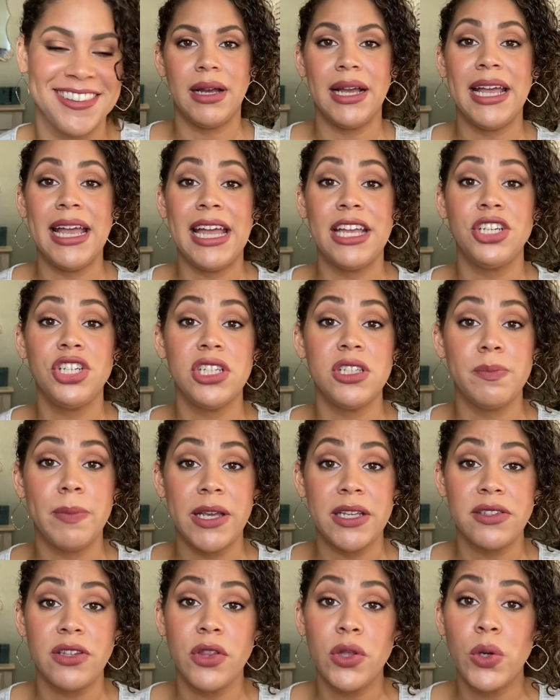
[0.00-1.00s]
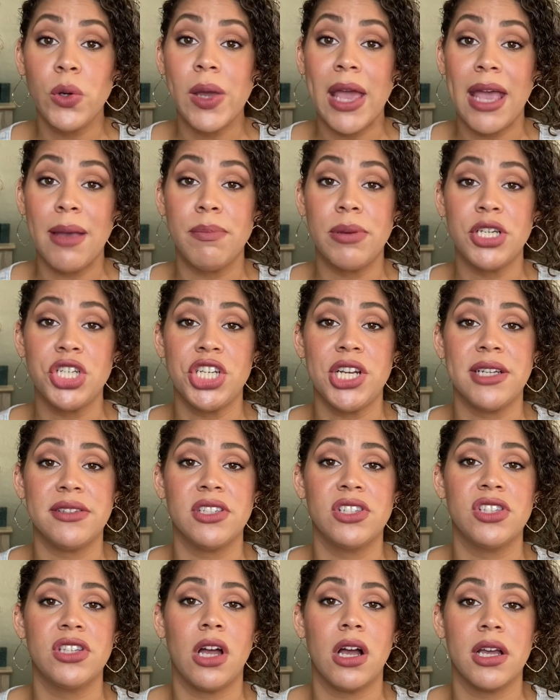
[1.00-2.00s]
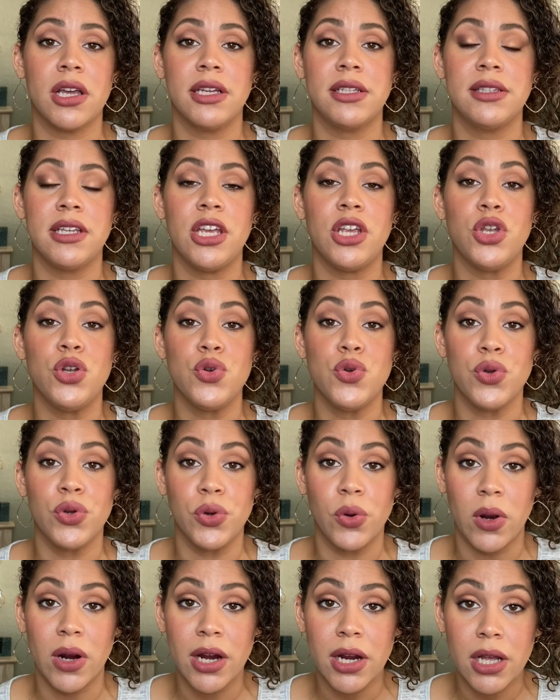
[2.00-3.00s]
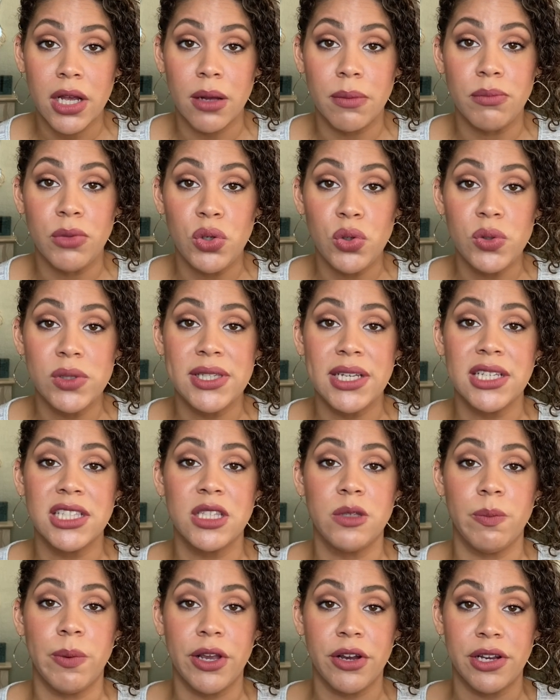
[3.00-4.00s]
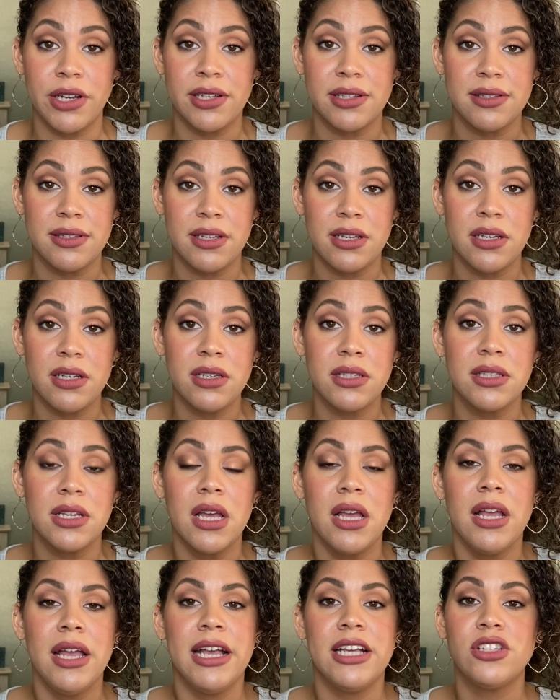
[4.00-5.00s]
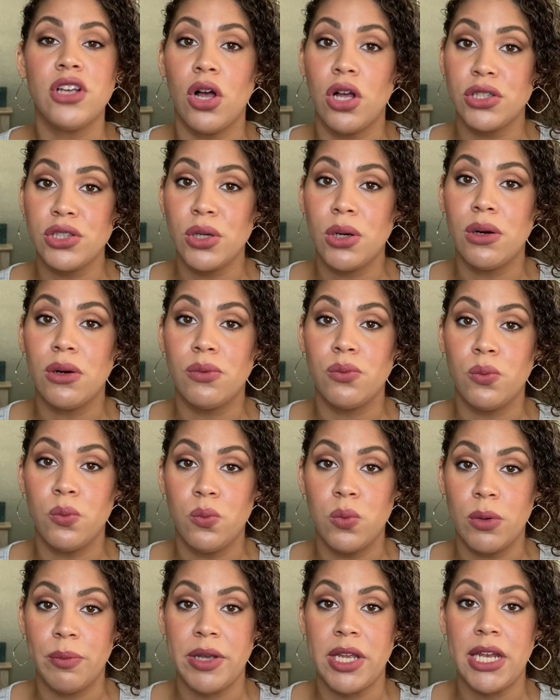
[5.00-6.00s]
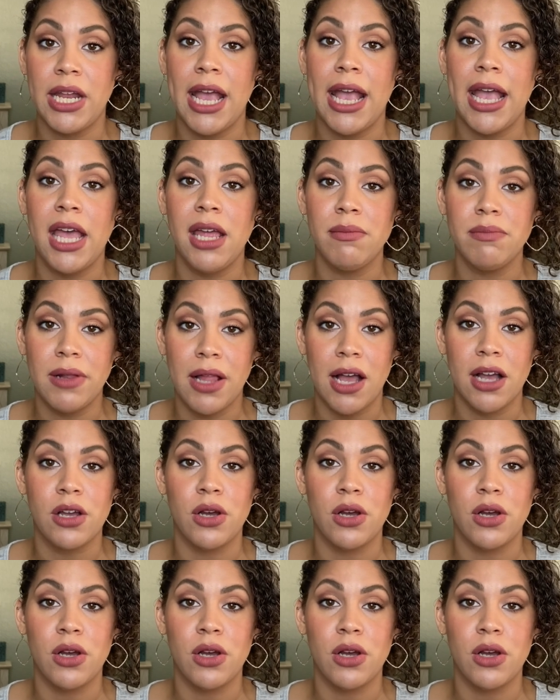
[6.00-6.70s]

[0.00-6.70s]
Maya NG is based in the UK, but she has a stockist in New York. Muse Experiences is also a woman and black